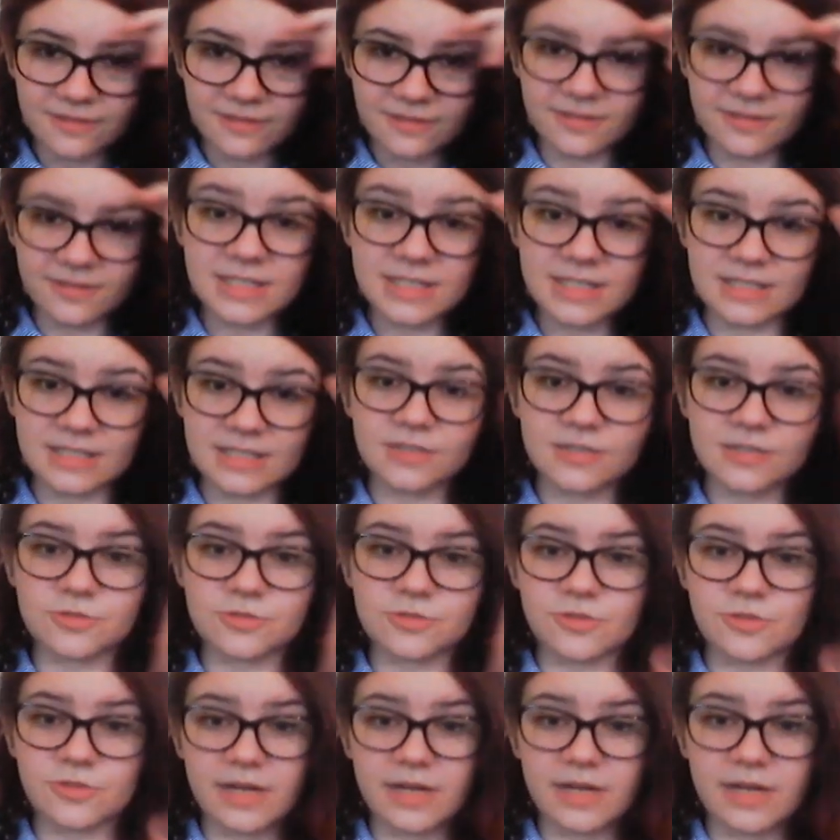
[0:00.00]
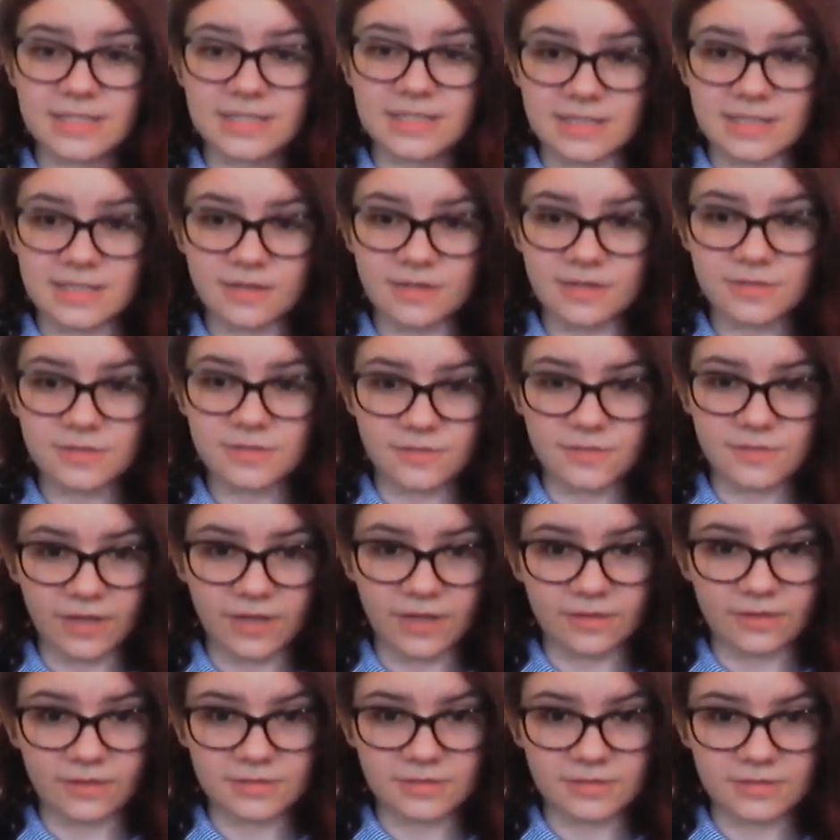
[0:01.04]
Victor, who harasses her, is
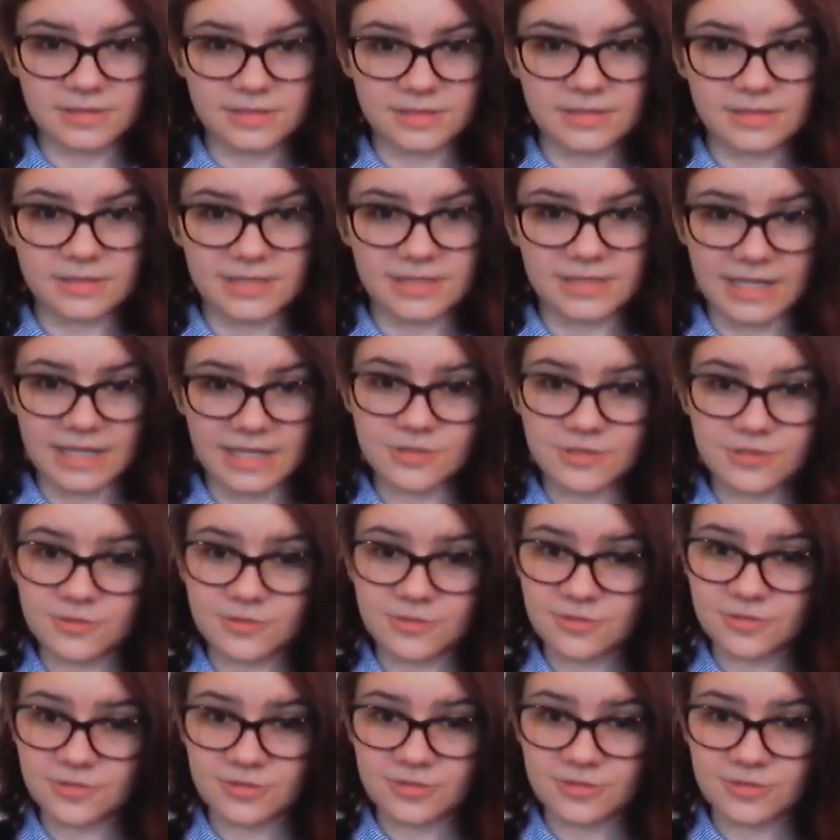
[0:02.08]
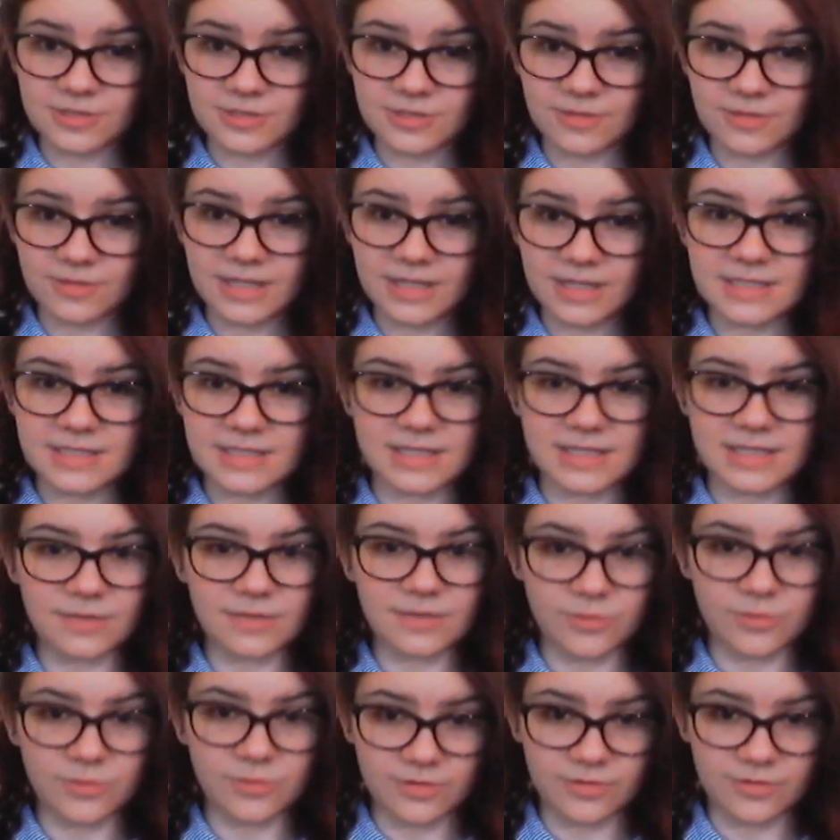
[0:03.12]
found dead 2 streets away, his
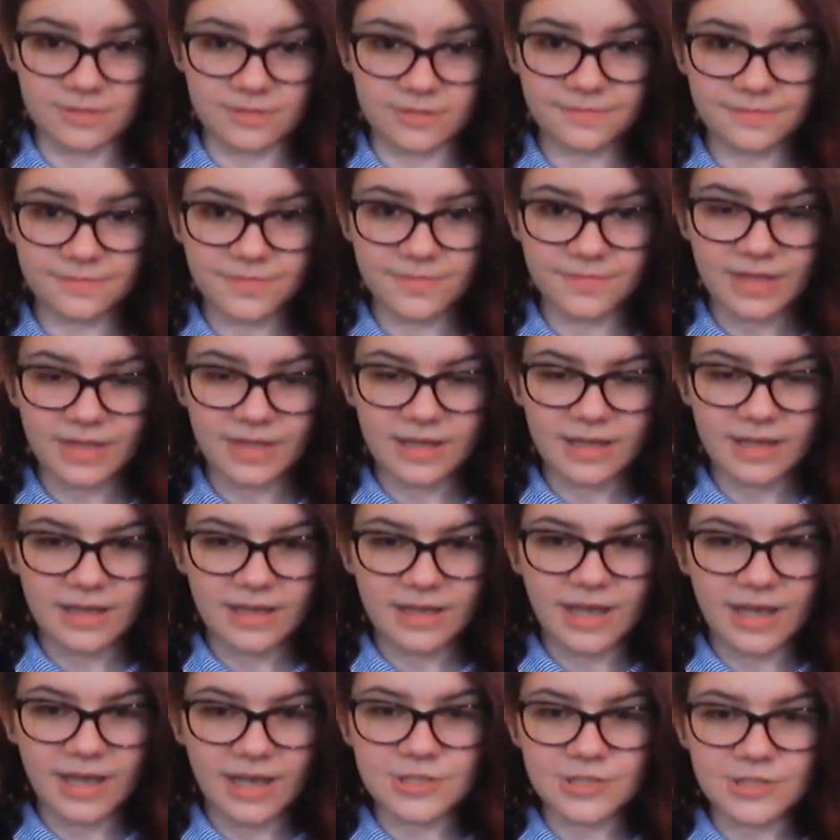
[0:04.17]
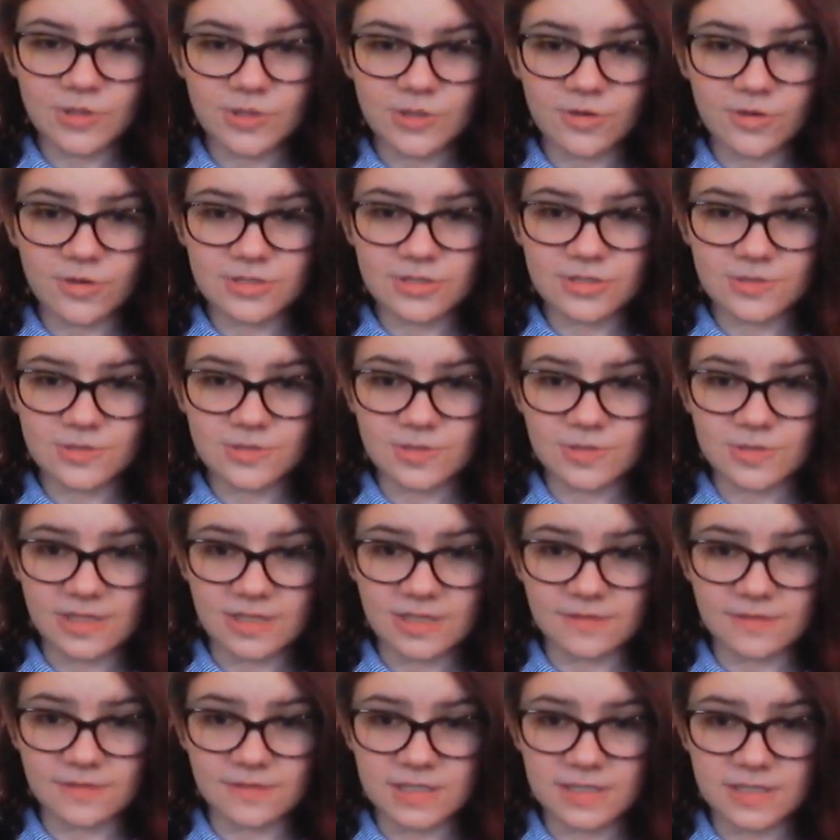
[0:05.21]
neck broken, and Doris, who
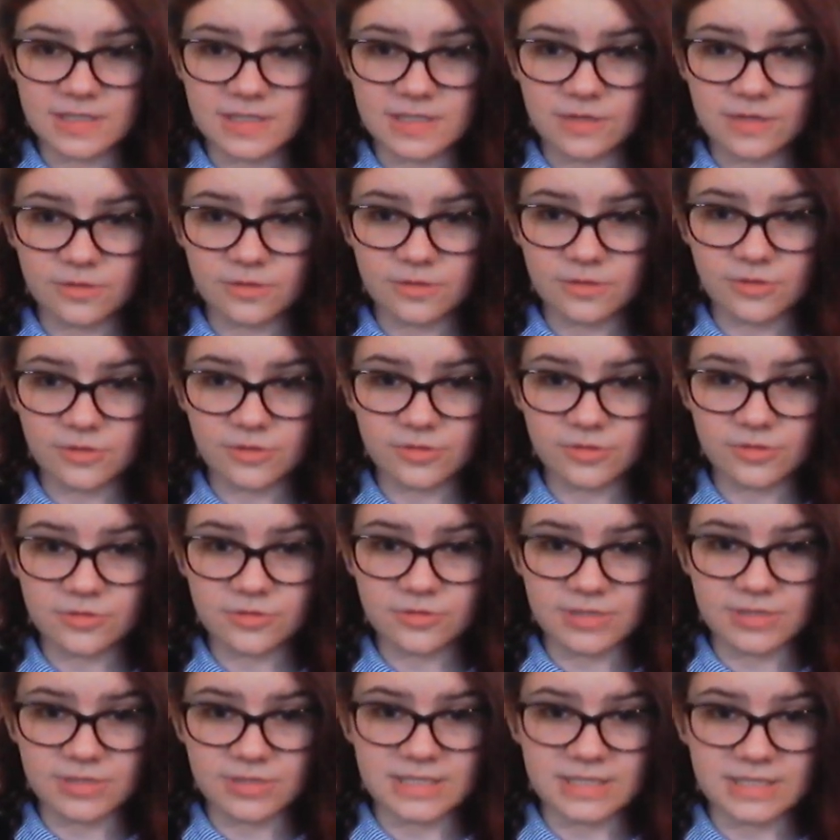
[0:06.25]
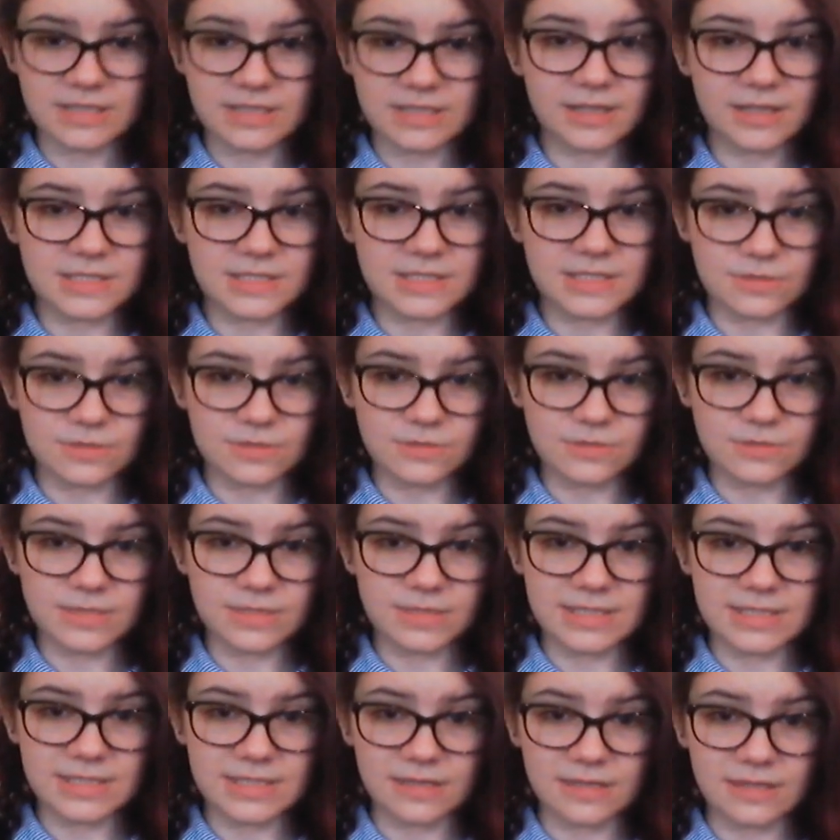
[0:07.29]
discovers her secret cross-dressing, dies 3
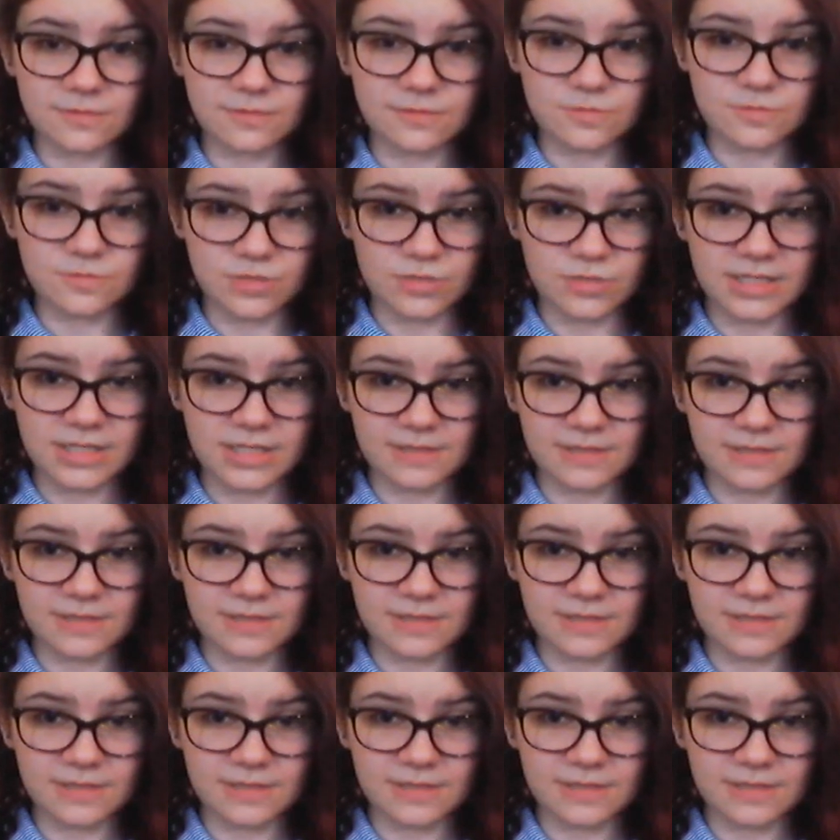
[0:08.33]
weeks later of drink.